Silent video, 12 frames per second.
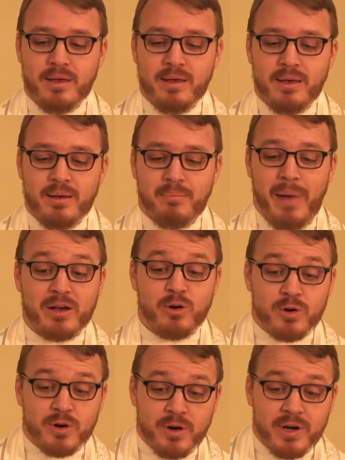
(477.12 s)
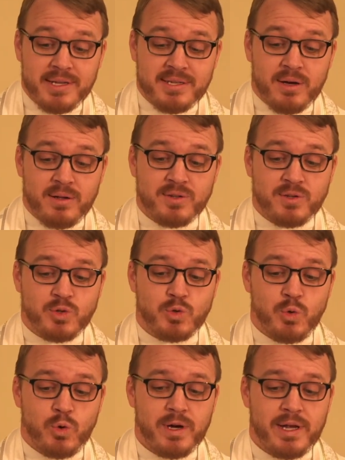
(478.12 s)
Michael Curry tells a
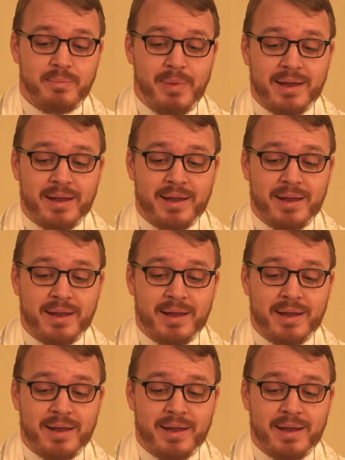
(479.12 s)
story about his